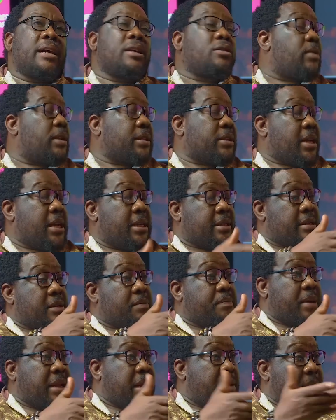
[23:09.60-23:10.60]
was raised
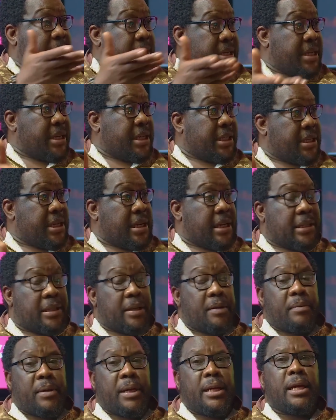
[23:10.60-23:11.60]
in Parliament and National
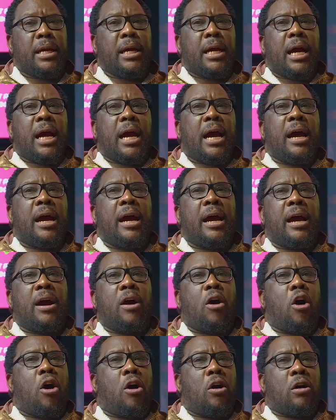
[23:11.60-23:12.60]
Assembly.
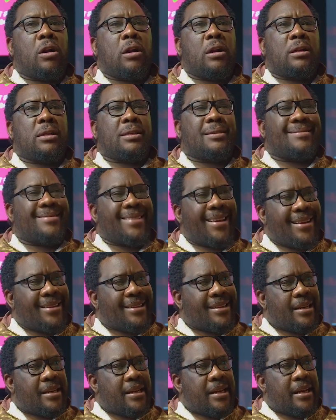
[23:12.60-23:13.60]
All
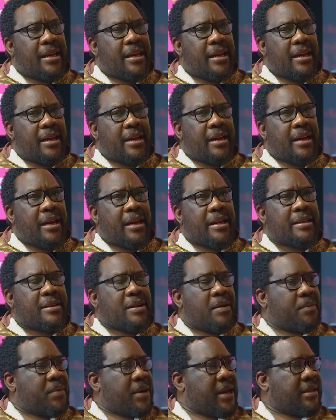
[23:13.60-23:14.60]
state
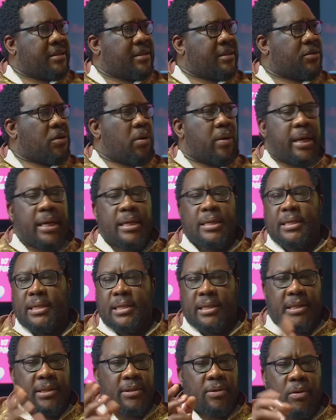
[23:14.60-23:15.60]
enterprises or
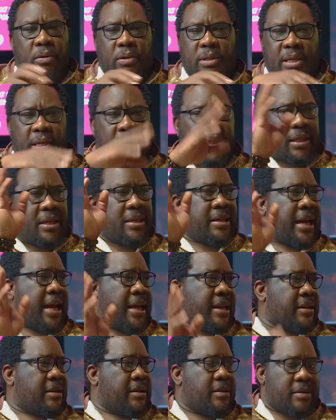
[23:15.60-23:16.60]
entities or Section
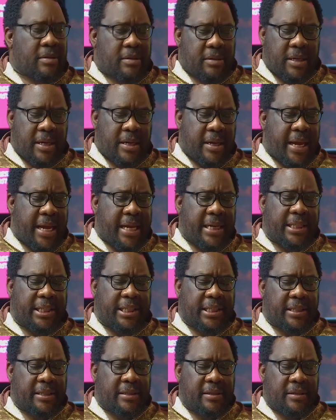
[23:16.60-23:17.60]
9, the
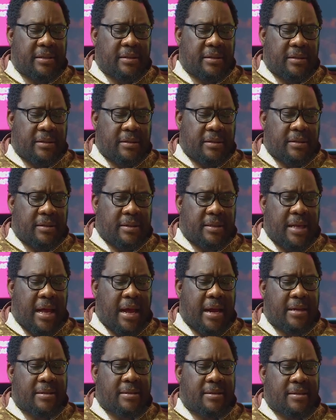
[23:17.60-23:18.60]
AG,
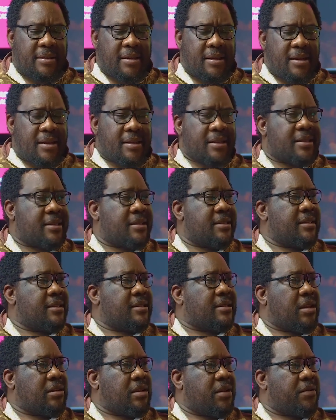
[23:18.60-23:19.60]
SARS,
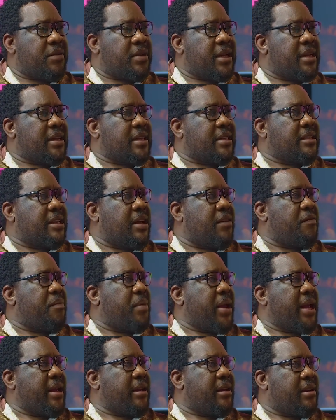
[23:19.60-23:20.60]
South African Reserve
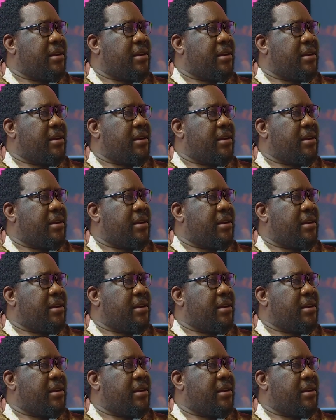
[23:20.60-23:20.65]
Bank,